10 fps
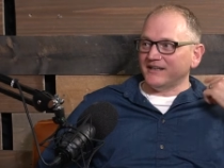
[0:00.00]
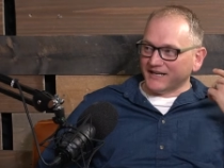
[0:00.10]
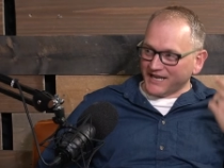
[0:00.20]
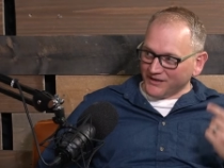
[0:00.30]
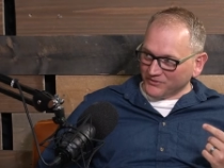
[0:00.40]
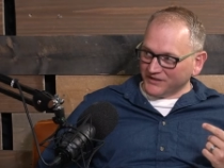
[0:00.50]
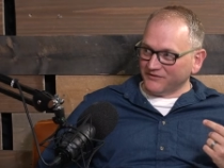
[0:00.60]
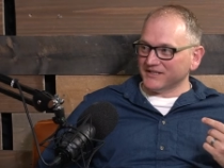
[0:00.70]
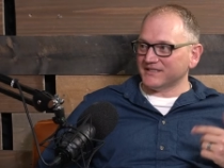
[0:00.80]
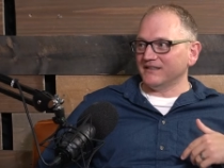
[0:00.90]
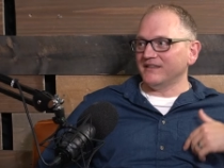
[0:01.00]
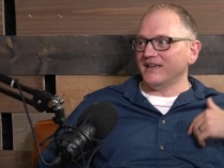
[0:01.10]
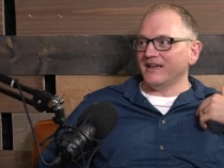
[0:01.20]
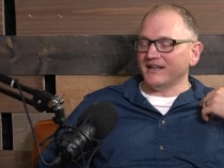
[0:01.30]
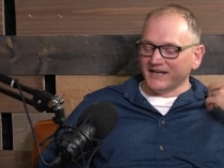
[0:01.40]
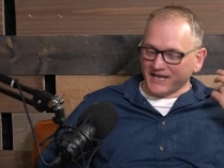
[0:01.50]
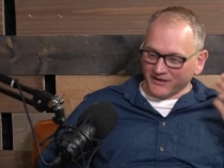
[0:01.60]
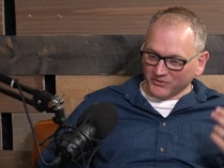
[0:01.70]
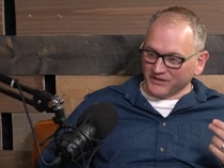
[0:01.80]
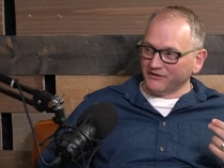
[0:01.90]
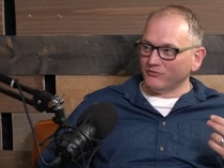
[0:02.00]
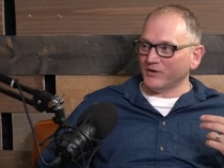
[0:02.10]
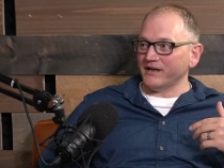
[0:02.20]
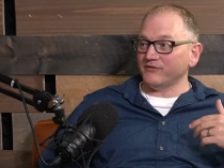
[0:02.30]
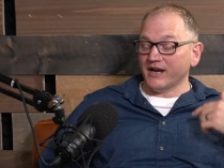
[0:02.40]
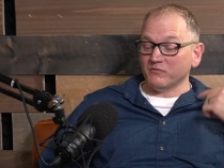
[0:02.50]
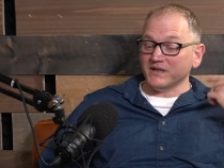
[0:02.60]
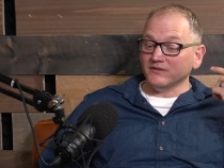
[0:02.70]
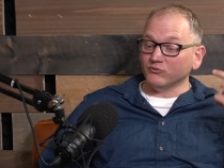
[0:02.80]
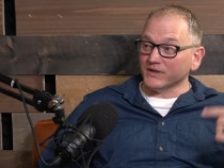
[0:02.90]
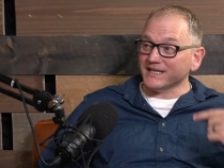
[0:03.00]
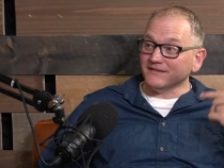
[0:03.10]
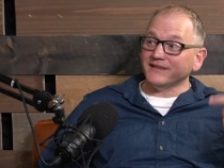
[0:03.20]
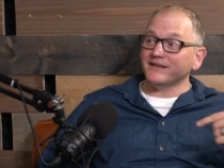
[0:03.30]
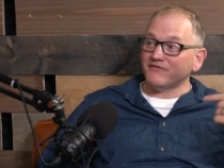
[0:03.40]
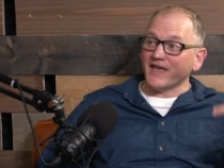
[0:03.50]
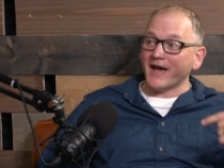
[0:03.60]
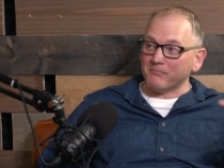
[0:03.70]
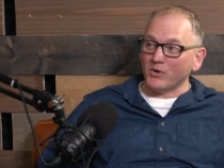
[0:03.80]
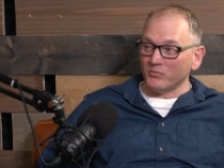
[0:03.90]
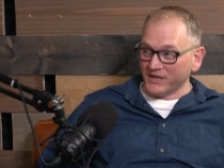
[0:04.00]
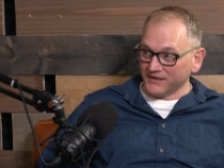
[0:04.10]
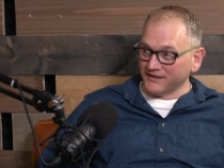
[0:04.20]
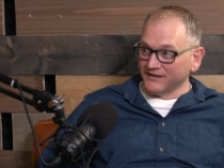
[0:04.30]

i can't believe i said that i can't believe whatever and we relive that moment